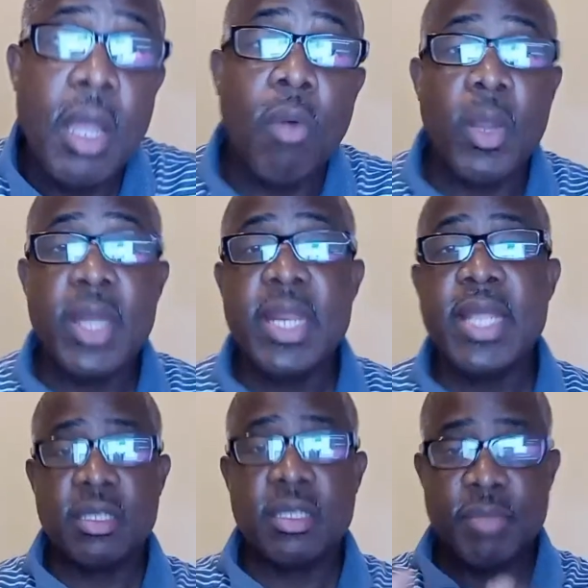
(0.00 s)
we need
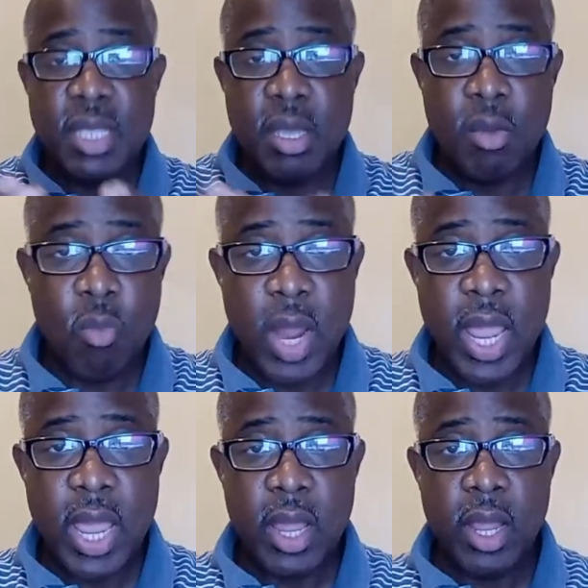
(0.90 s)
to be
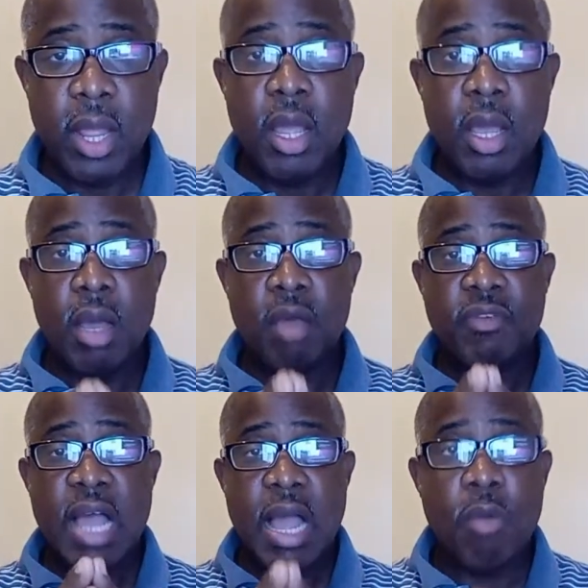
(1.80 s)
aware of
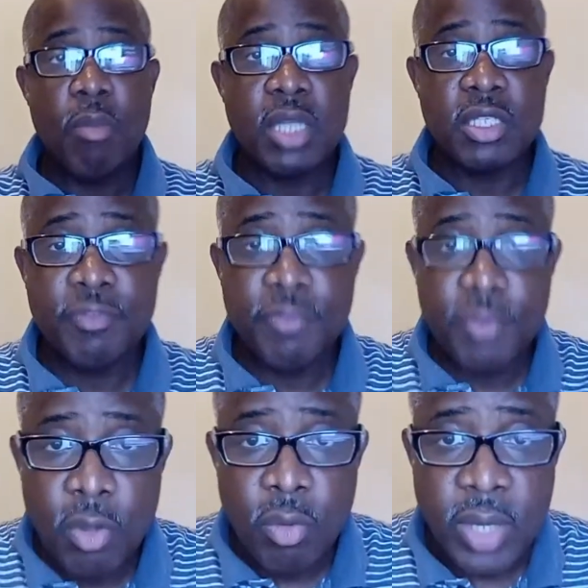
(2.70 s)
how much
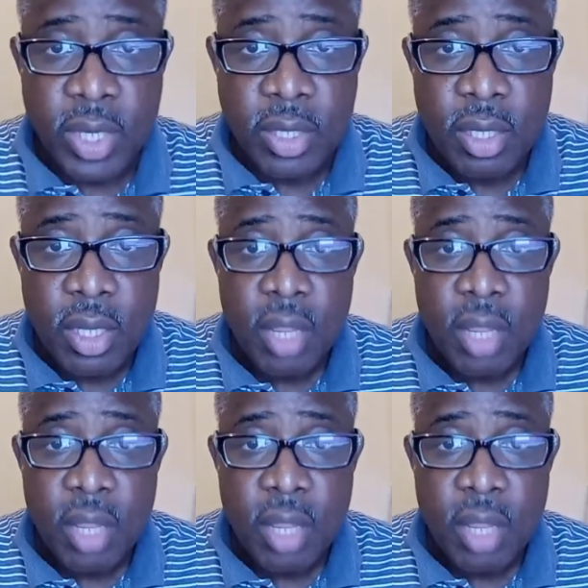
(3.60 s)
fluid